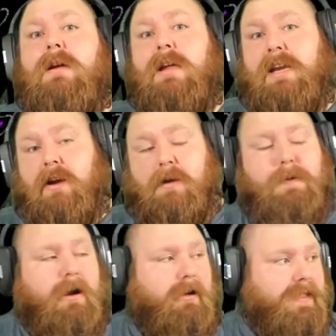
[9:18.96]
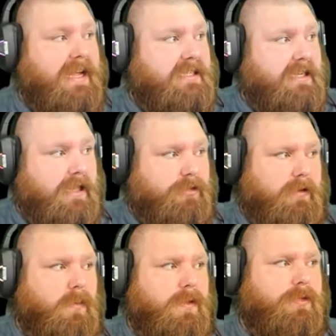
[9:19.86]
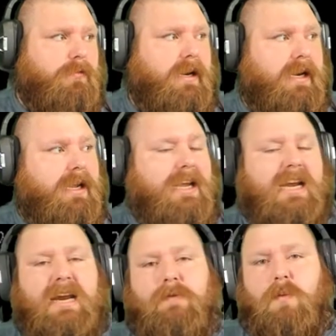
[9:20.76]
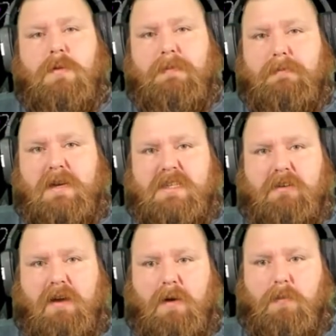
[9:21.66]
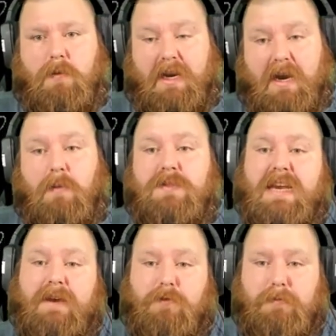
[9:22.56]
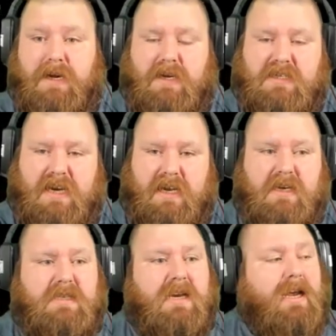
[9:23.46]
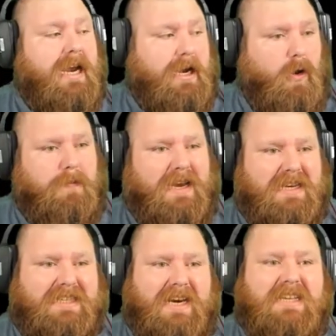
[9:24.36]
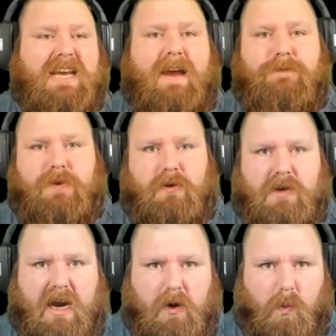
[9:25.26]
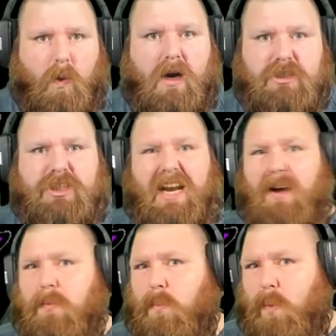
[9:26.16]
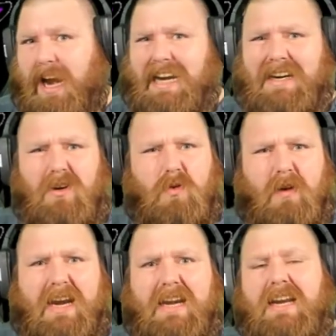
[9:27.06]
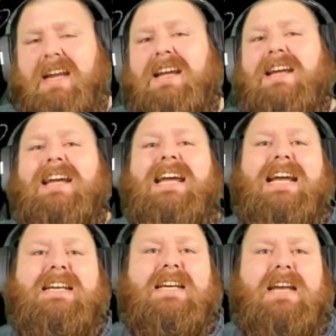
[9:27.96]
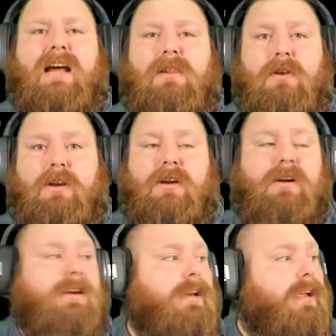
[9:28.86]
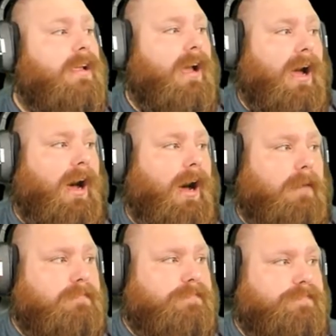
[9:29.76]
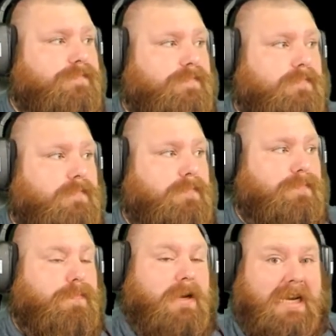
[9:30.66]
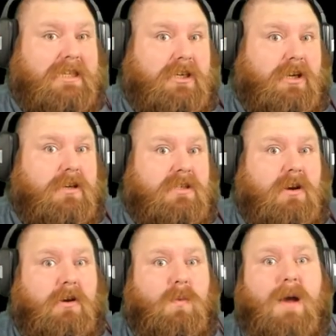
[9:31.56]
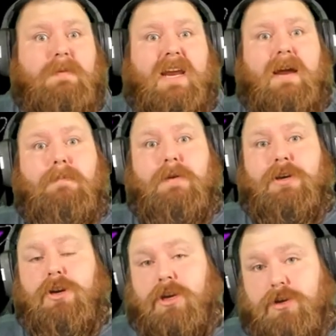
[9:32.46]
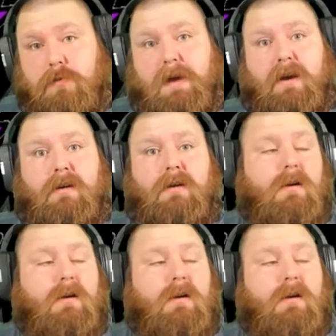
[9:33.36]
Now comparing that to the 313, even with me messing around again with the AVerMedia settings and OBS settings, I feel kind of washed out, white, grainy. It did not look good. But it's a good starter webcam, but you could do better.